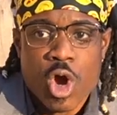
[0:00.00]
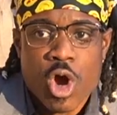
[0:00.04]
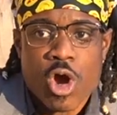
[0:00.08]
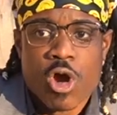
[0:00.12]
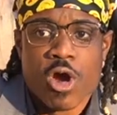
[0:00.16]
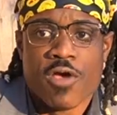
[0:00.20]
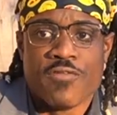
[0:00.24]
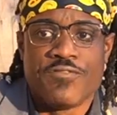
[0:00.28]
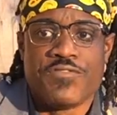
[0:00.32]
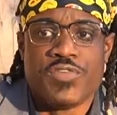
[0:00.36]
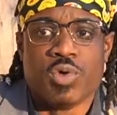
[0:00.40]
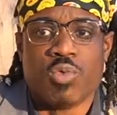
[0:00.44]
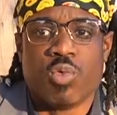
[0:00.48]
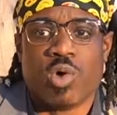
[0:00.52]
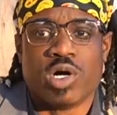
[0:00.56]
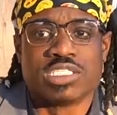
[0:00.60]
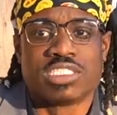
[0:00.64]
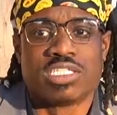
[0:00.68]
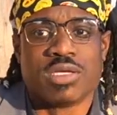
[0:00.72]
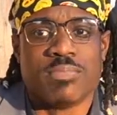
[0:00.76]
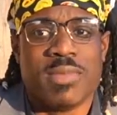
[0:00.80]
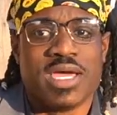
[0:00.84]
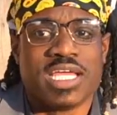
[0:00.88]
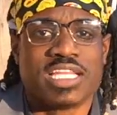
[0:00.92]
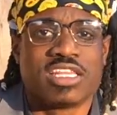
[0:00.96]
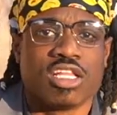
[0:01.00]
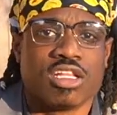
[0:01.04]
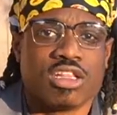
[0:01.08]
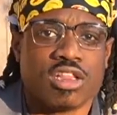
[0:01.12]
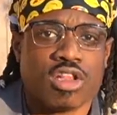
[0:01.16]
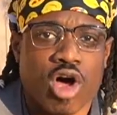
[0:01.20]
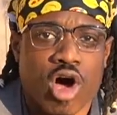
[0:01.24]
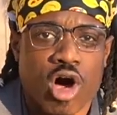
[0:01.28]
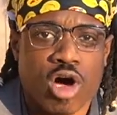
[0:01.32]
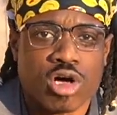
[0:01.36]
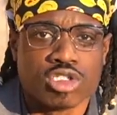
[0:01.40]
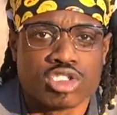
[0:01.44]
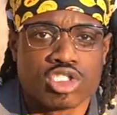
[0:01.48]
Or if you want to make the
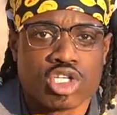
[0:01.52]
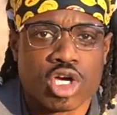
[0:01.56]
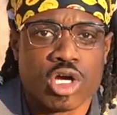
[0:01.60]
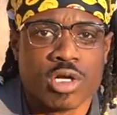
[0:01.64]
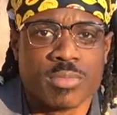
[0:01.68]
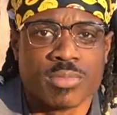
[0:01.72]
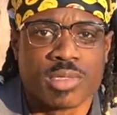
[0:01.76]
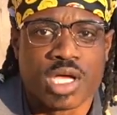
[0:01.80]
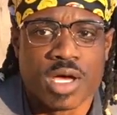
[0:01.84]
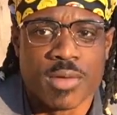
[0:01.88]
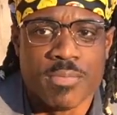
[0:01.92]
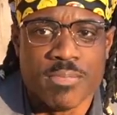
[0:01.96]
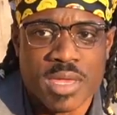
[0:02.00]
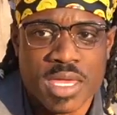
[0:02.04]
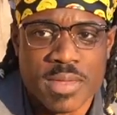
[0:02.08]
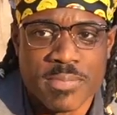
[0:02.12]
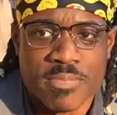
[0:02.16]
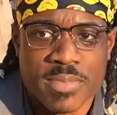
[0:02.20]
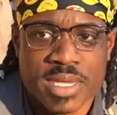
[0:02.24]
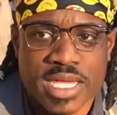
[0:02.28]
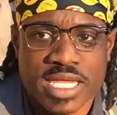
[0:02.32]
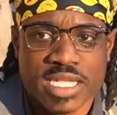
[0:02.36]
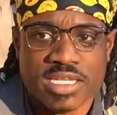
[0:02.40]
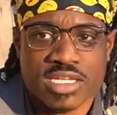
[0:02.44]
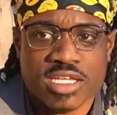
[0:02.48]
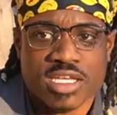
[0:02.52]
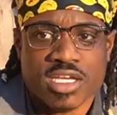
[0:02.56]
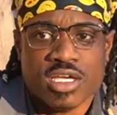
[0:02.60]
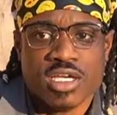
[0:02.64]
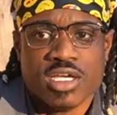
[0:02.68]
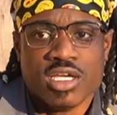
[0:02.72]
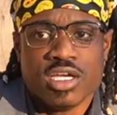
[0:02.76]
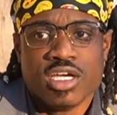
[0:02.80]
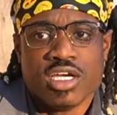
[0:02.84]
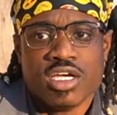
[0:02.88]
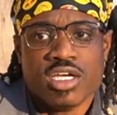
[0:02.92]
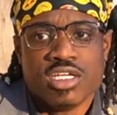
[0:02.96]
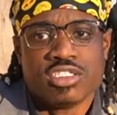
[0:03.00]
long-term commitment
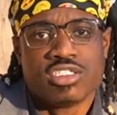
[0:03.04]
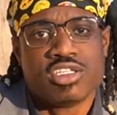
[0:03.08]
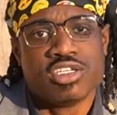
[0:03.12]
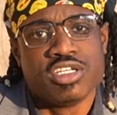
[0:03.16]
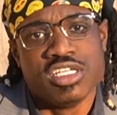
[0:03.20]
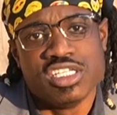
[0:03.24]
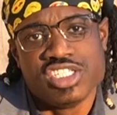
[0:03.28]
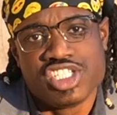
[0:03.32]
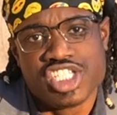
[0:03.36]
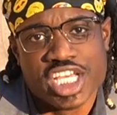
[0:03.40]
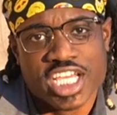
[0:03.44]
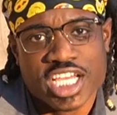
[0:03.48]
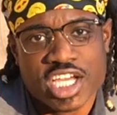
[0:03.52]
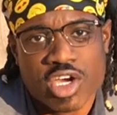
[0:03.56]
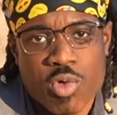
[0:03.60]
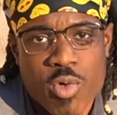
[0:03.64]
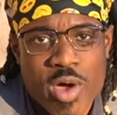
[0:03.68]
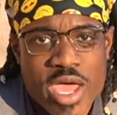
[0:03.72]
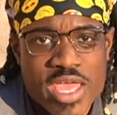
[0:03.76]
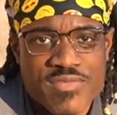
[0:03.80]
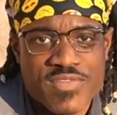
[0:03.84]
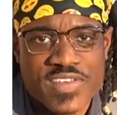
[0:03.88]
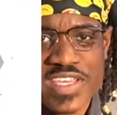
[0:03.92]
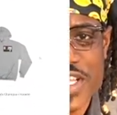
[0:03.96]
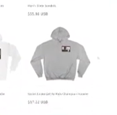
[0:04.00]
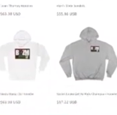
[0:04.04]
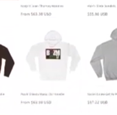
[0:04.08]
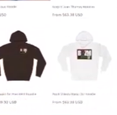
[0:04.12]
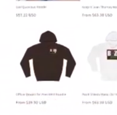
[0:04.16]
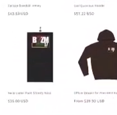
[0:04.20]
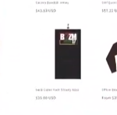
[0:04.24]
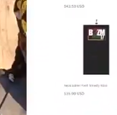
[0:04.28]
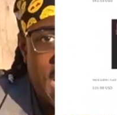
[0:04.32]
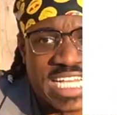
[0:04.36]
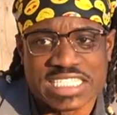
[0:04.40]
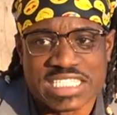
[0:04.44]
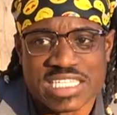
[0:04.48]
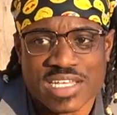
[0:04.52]
to the Jenquavius
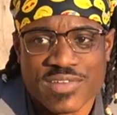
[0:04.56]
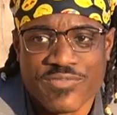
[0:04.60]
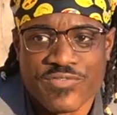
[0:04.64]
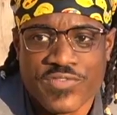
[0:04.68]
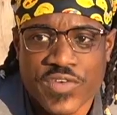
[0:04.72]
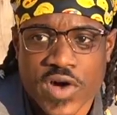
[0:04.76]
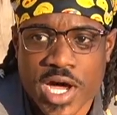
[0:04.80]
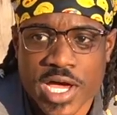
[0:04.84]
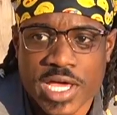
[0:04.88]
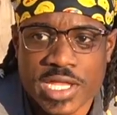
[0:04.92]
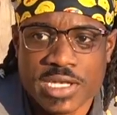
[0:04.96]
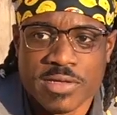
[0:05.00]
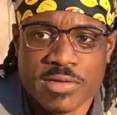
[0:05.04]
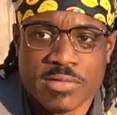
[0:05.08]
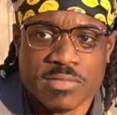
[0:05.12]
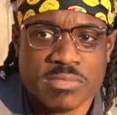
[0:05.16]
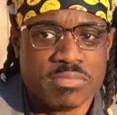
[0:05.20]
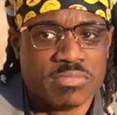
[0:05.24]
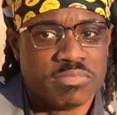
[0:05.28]
Jackson Fund,